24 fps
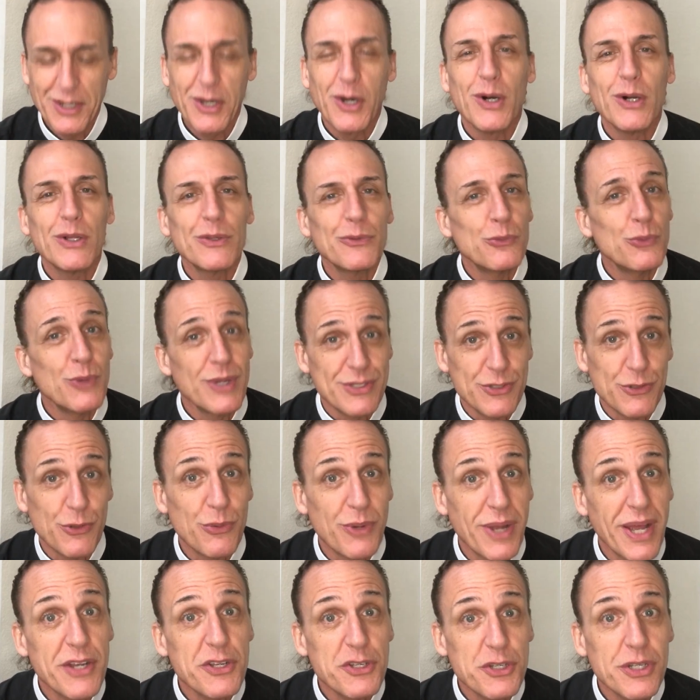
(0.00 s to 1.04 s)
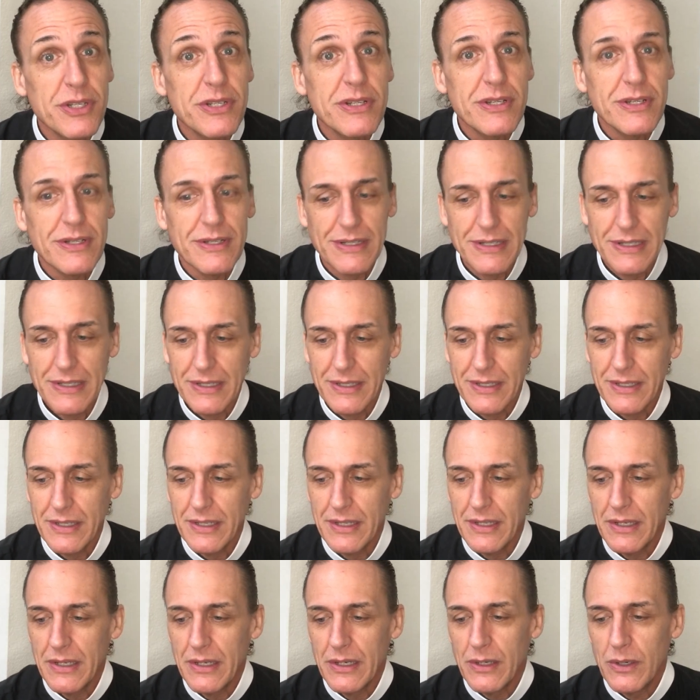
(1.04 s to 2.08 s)
called resurrection.
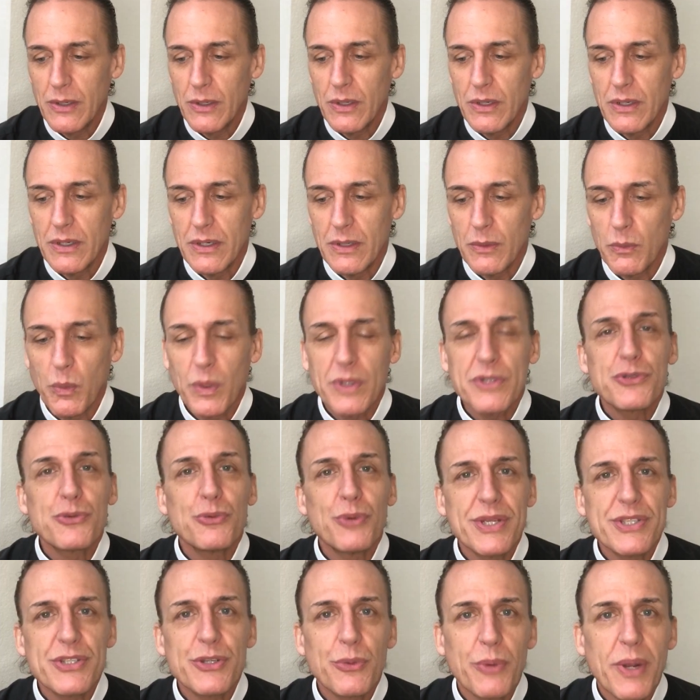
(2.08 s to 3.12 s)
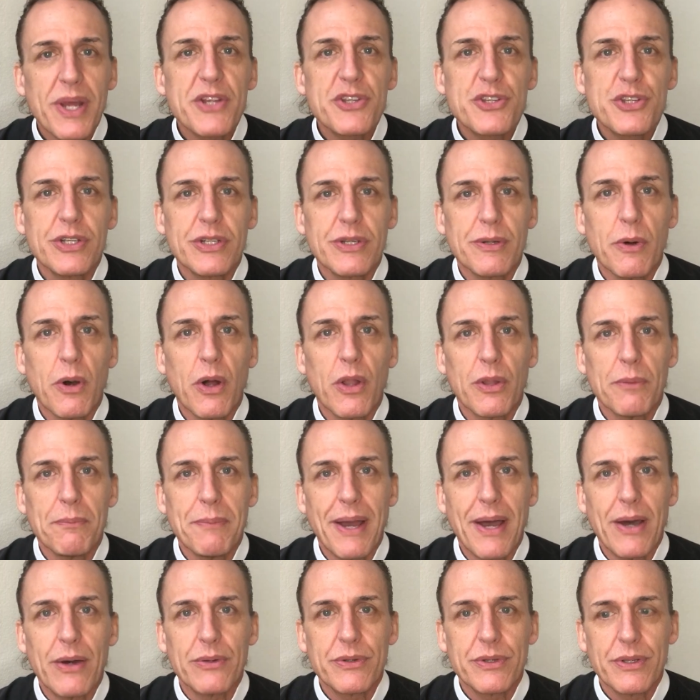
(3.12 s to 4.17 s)
What's resurrection all
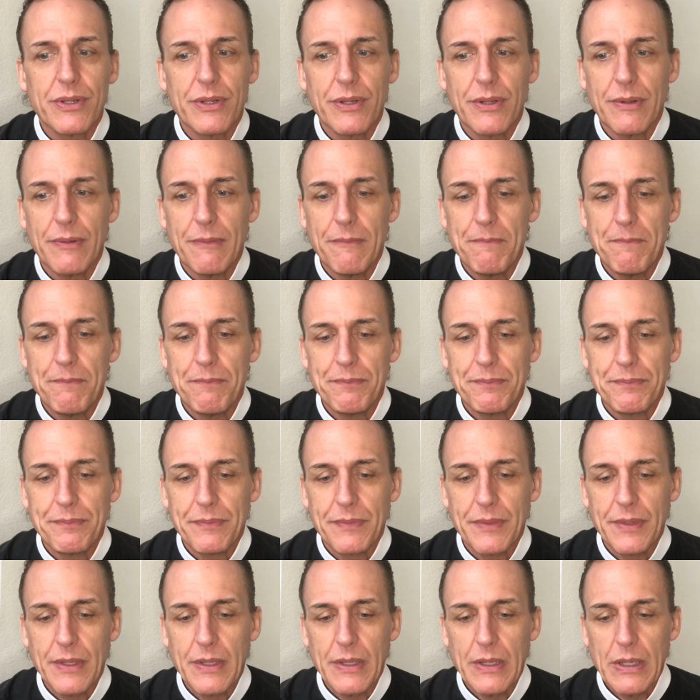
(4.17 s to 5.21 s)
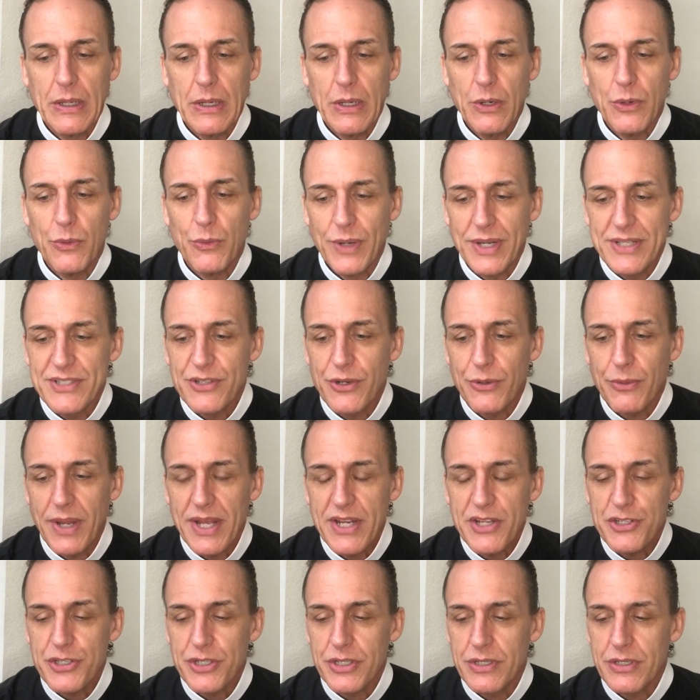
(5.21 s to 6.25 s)
about?
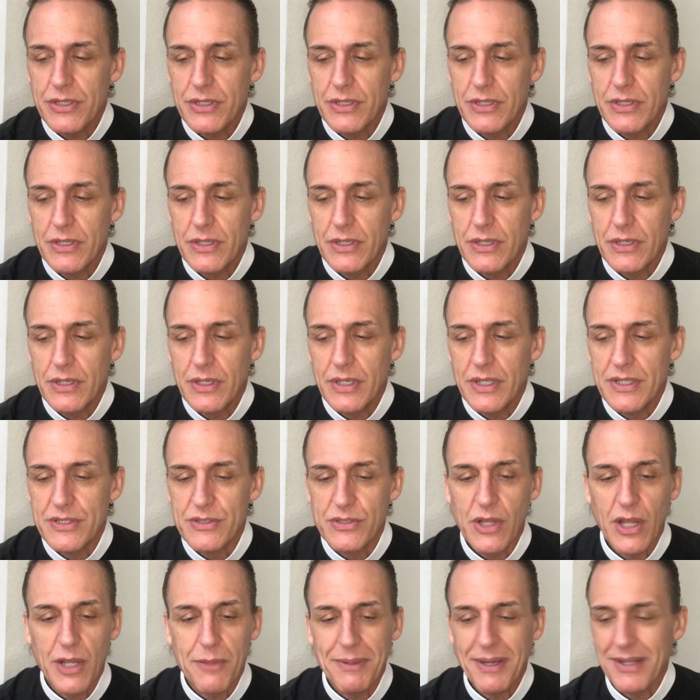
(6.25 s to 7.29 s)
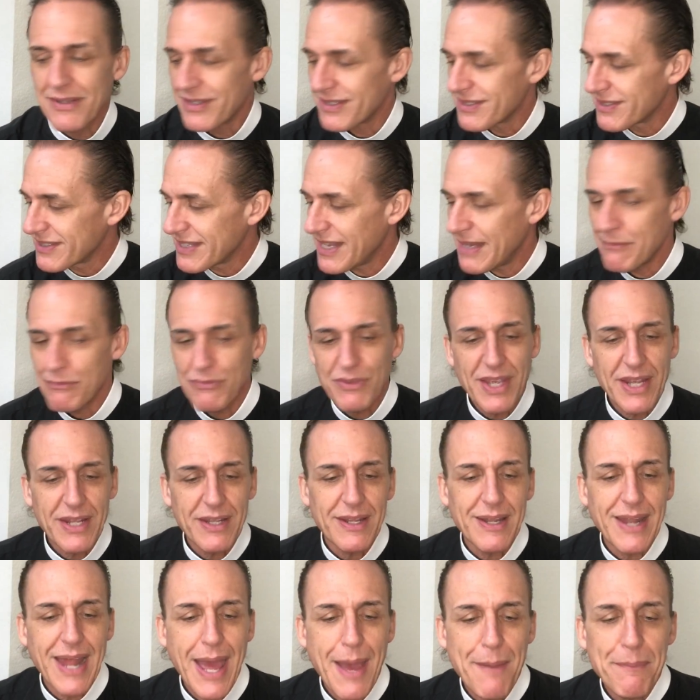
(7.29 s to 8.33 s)
Resurrection is all about the same thing
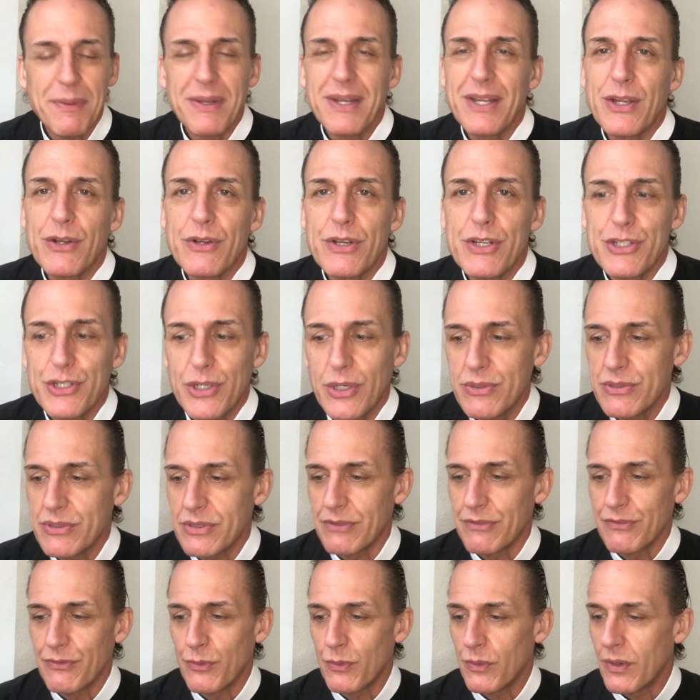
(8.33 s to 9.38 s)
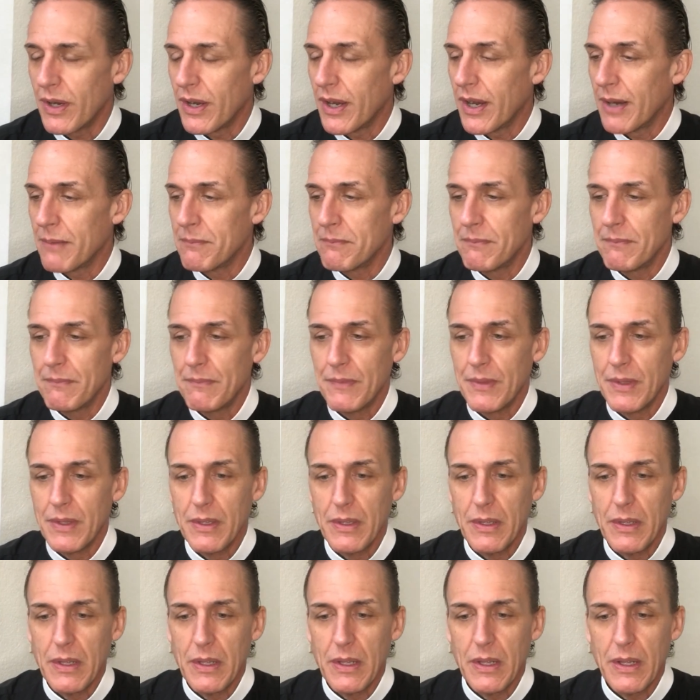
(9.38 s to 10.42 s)
that happened here to Joseph. Um,
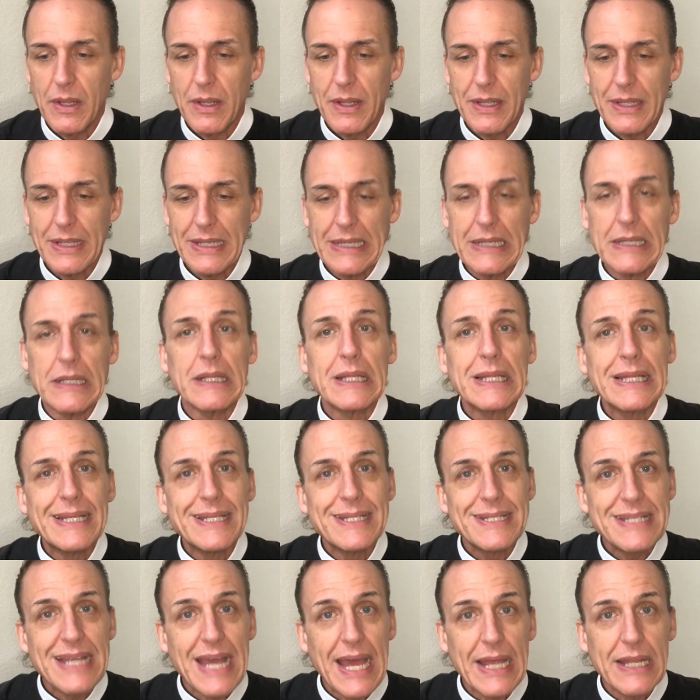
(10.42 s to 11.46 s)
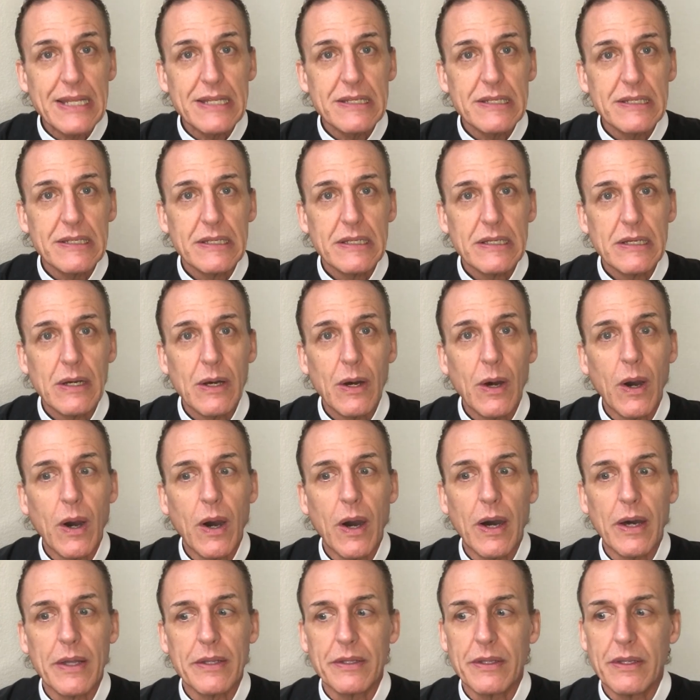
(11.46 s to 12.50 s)
ill intent
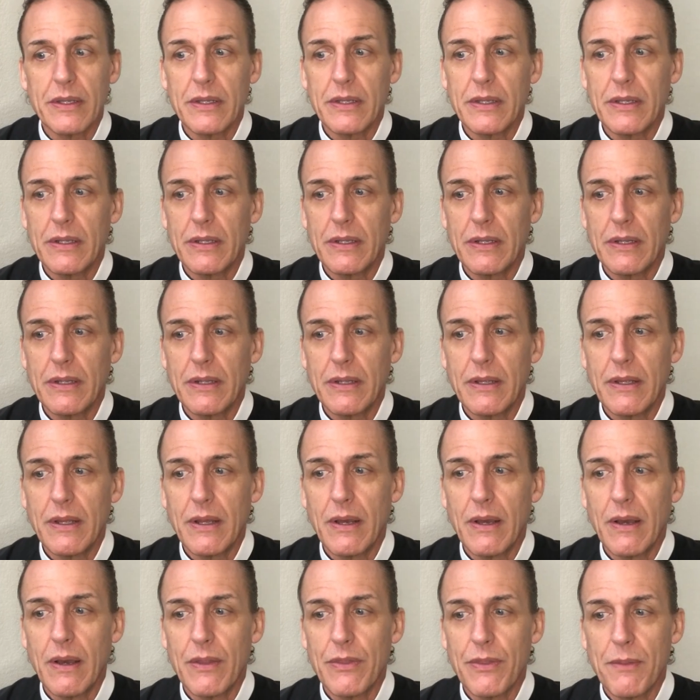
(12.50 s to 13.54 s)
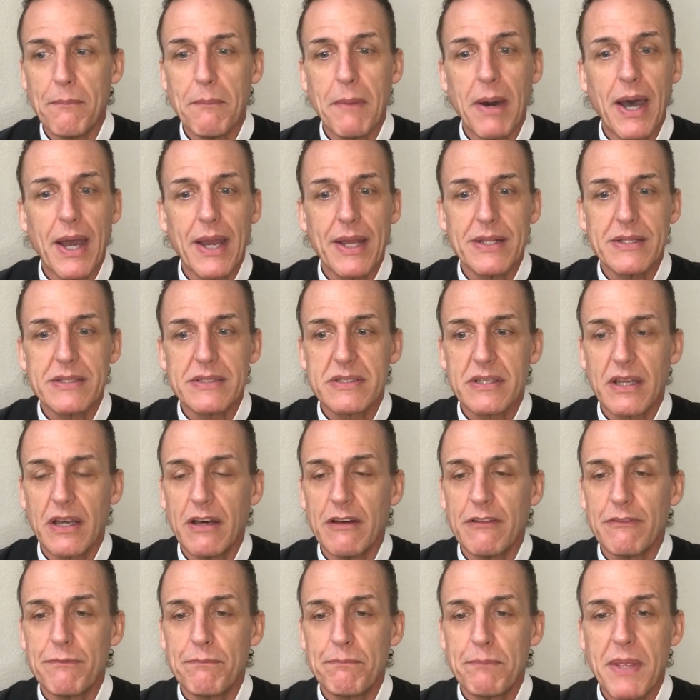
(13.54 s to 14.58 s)
on the minds
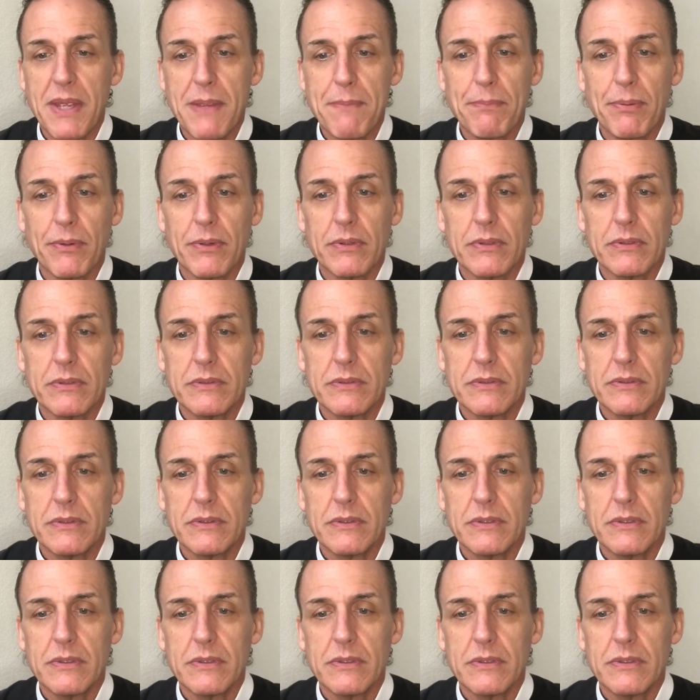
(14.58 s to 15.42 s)
of people